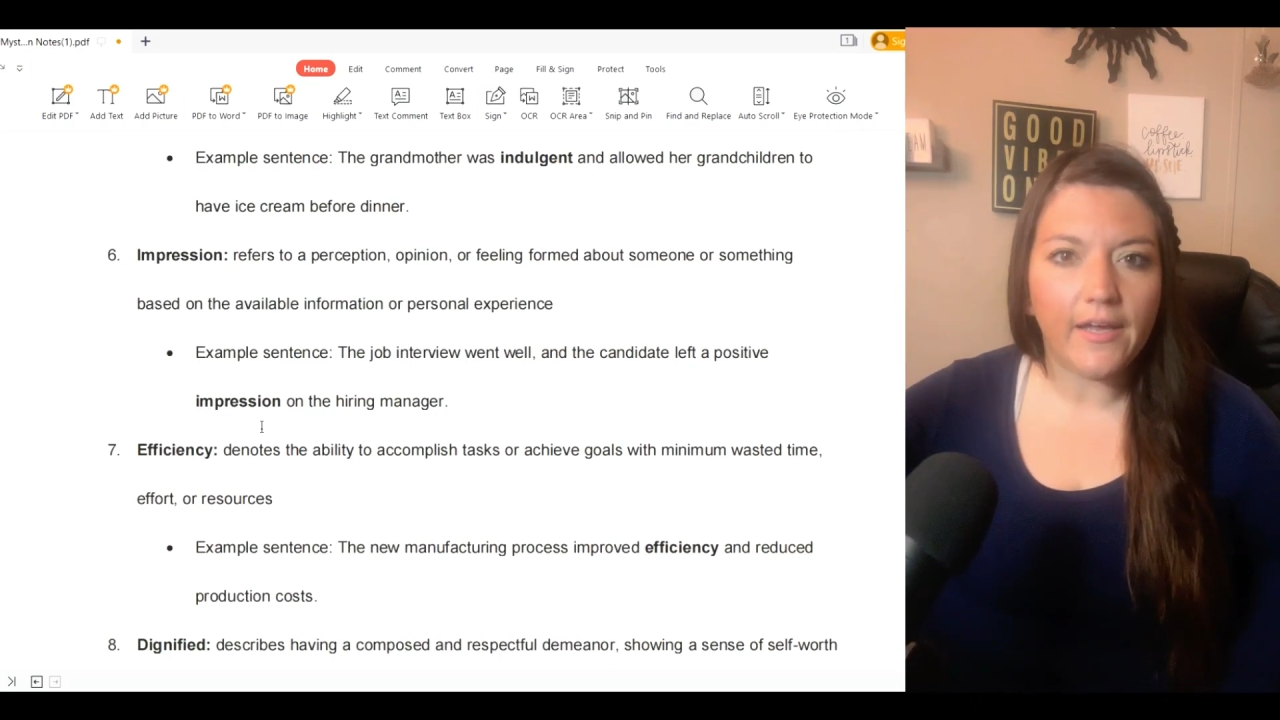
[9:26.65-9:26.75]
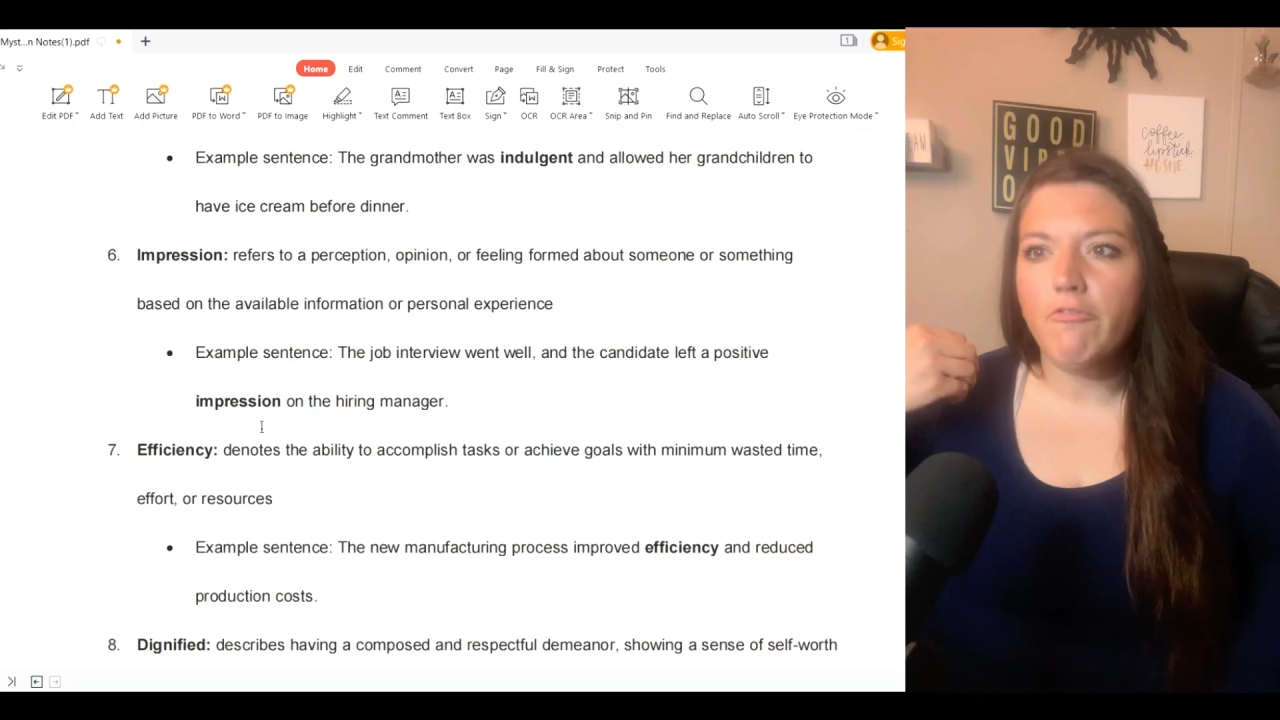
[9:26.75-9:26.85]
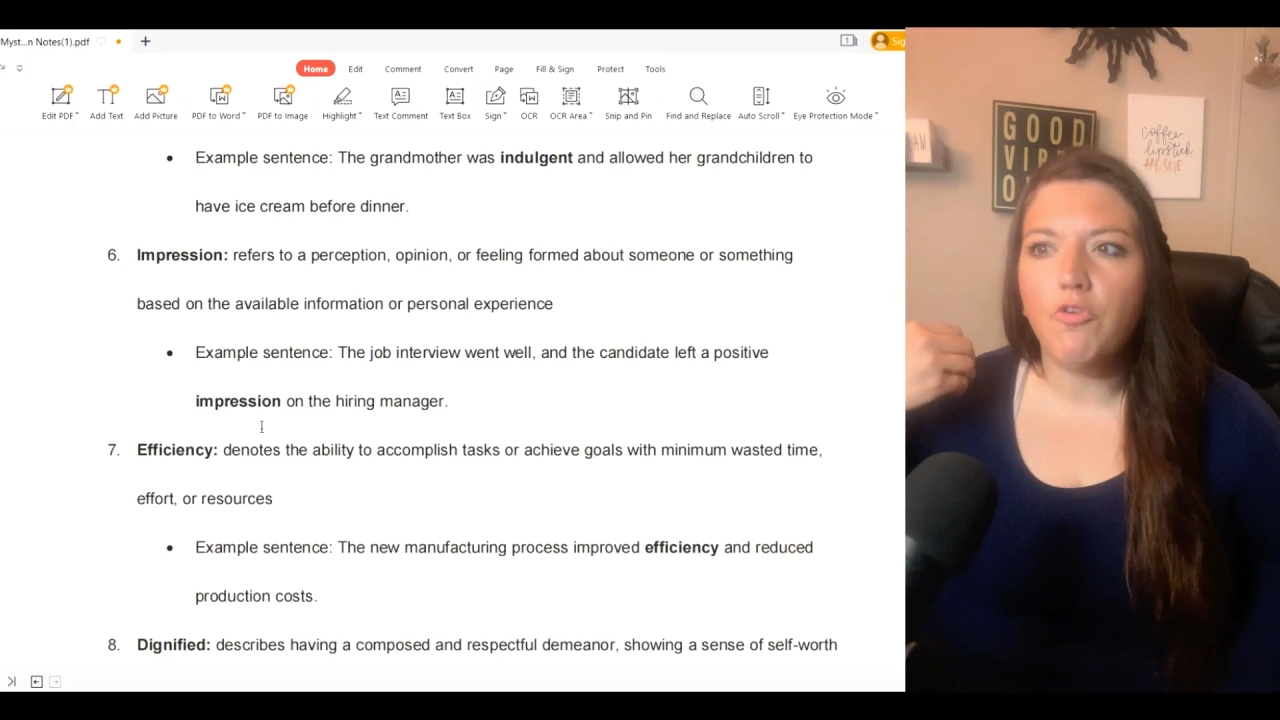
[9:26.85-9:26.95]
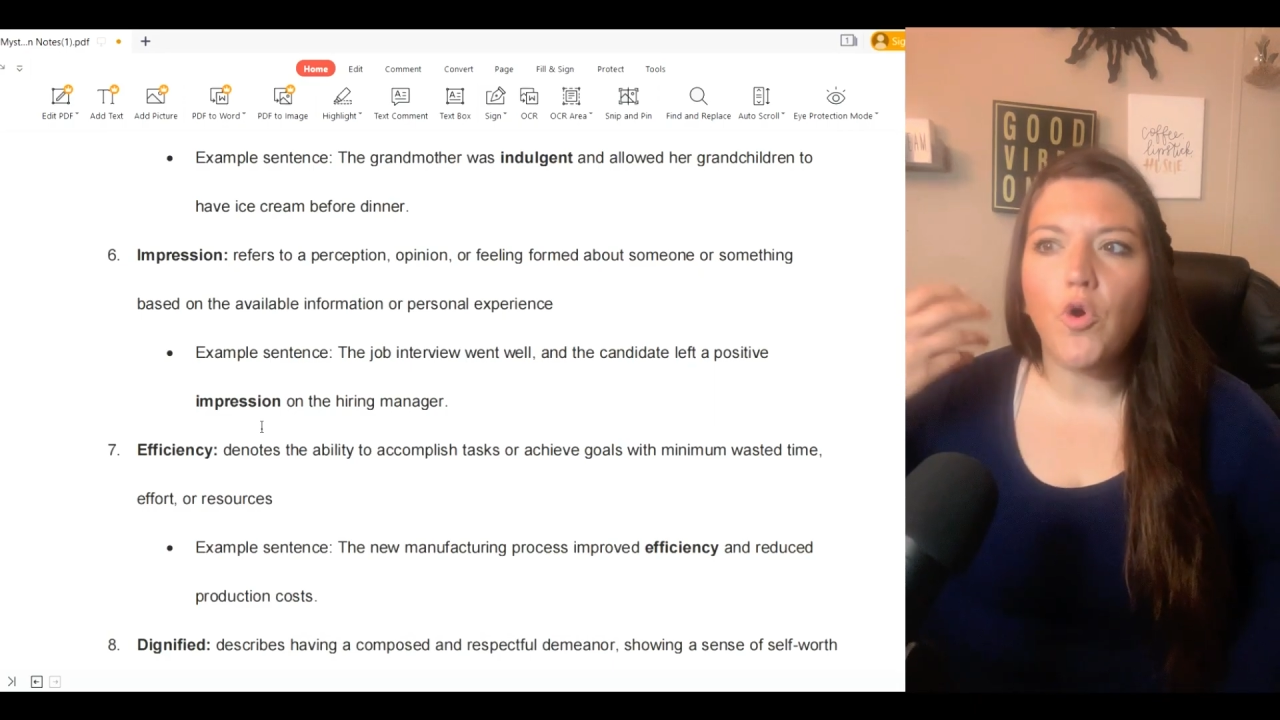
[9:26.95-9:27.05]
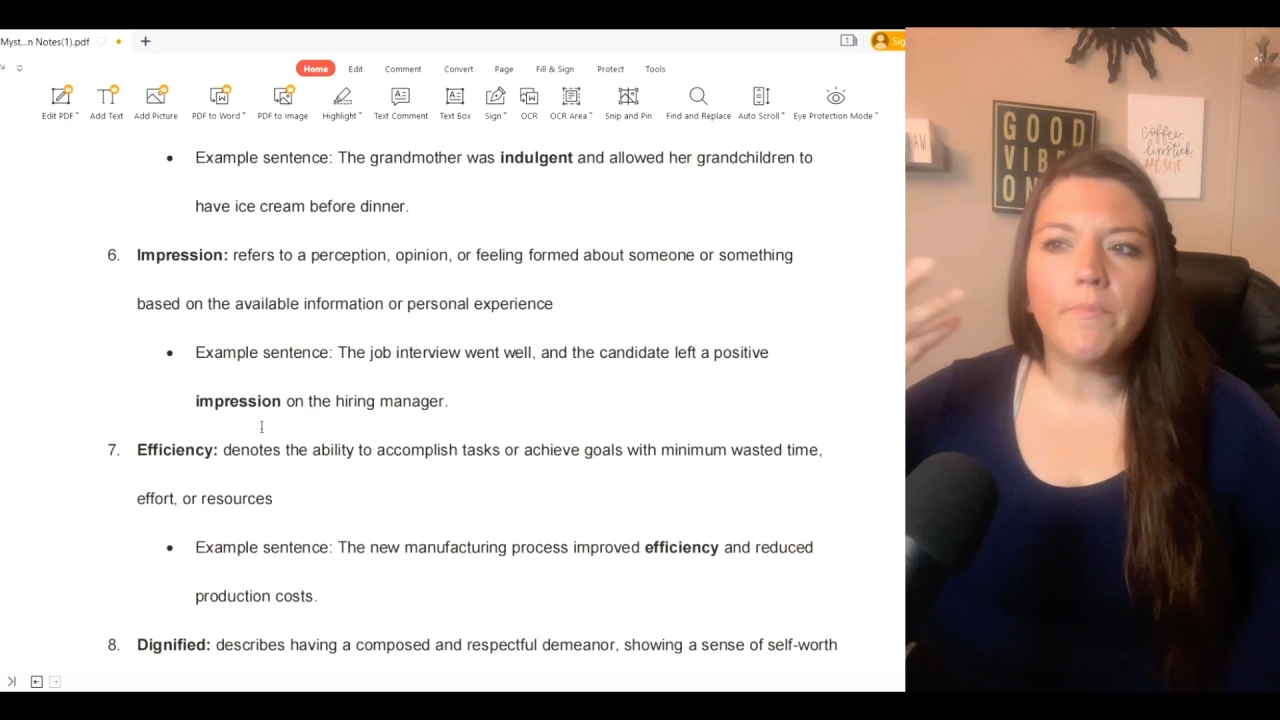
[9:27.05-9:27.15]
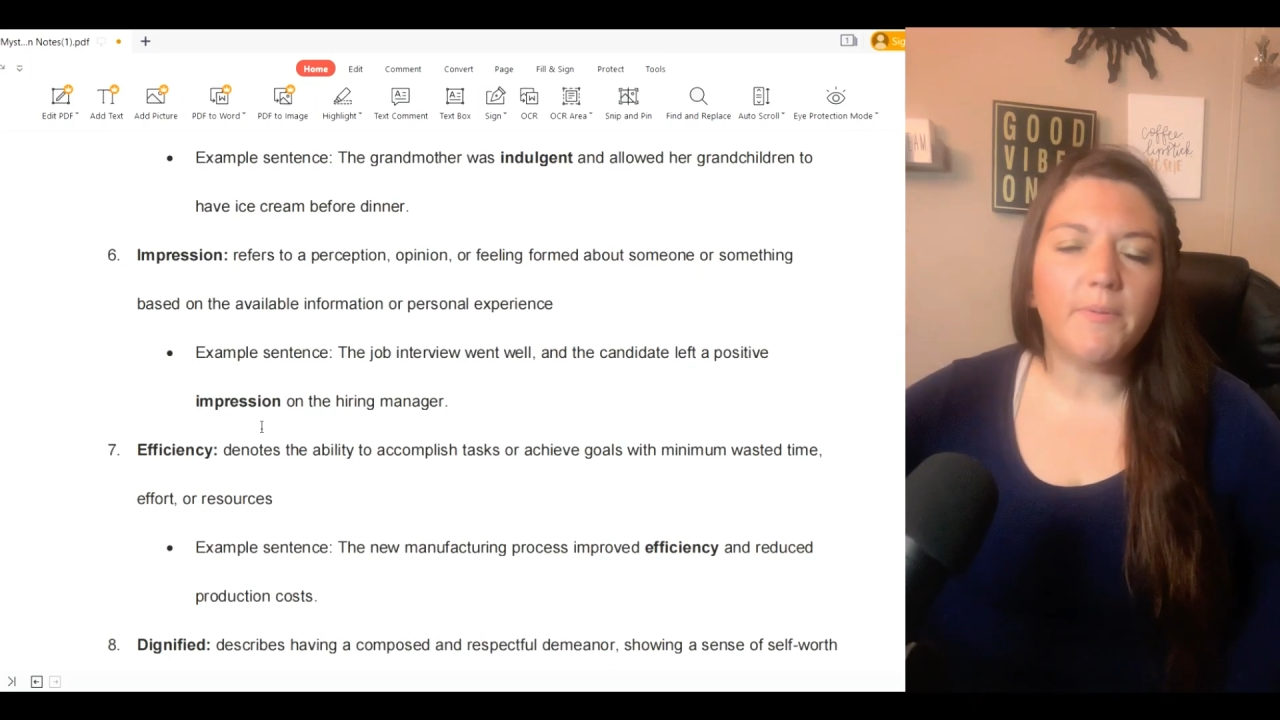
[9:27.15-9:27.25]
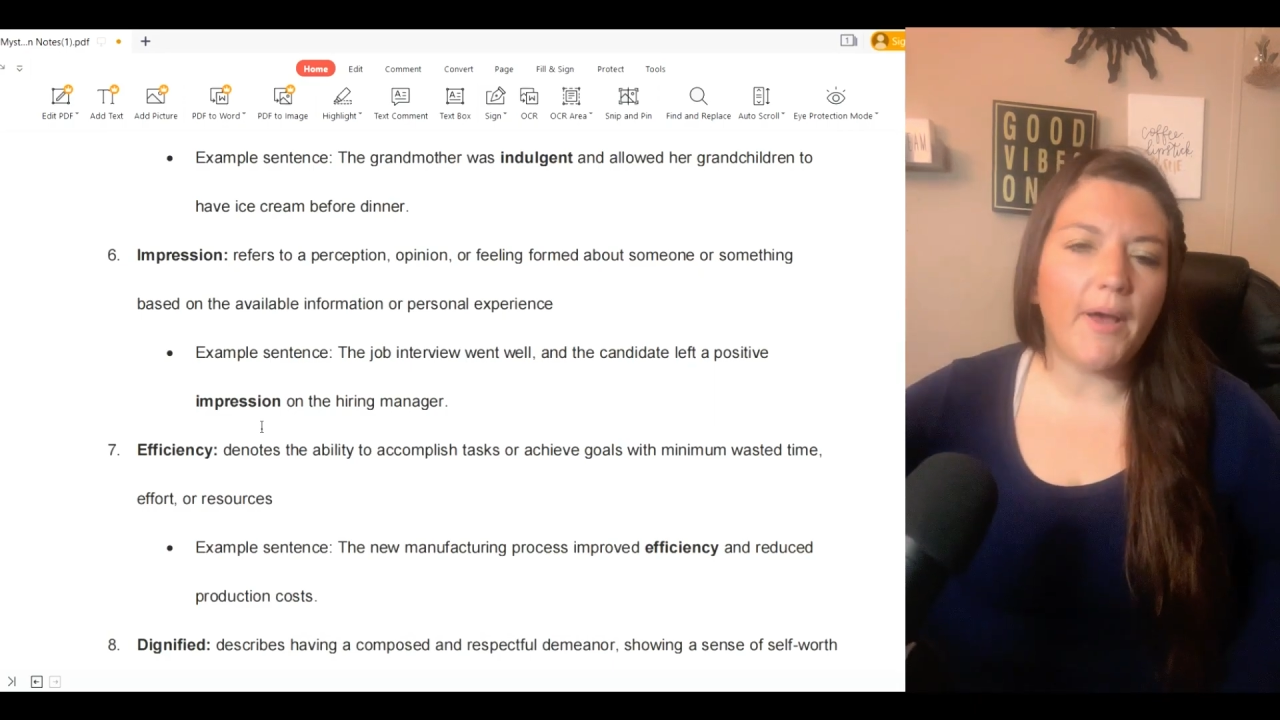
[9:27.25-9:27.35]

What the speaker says: formed